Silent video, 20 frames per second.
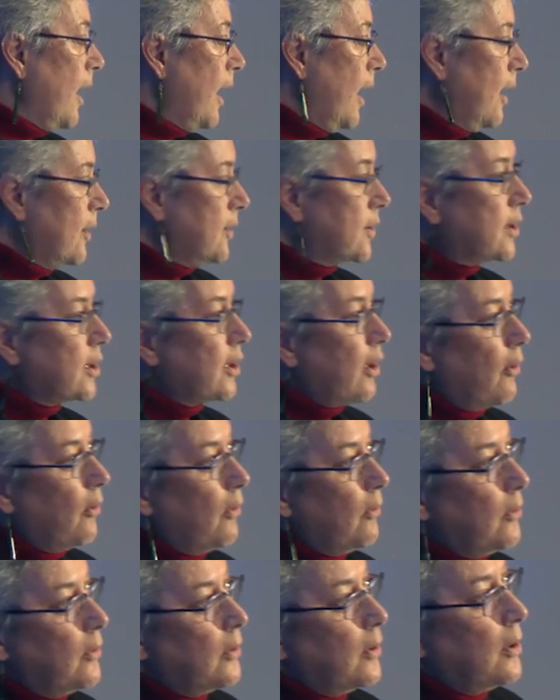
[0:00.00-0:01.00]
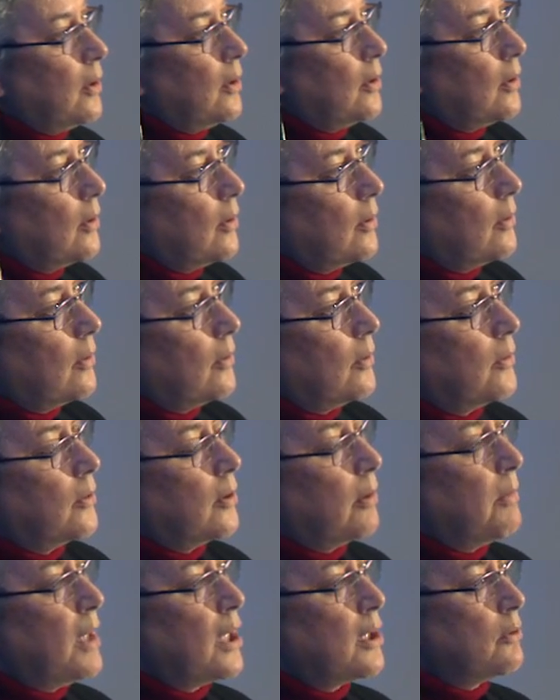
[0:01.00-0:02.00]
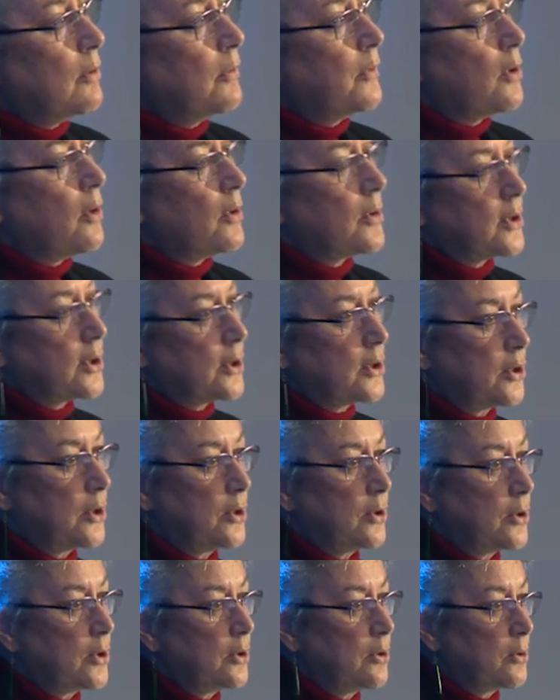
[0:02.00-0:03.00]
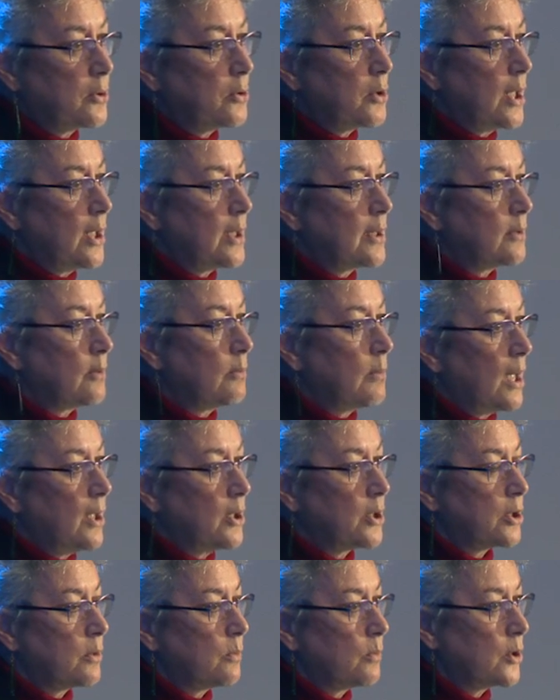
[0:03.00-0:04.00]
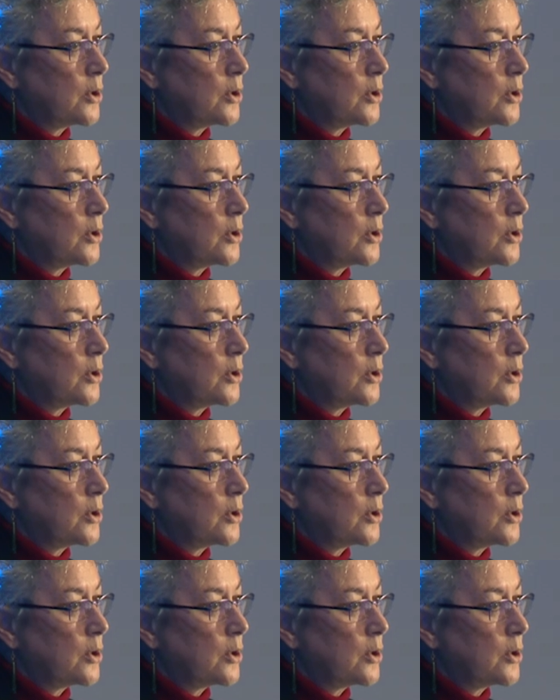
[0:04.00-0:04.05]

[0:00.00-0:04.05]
And so the matter of constitutional transformation,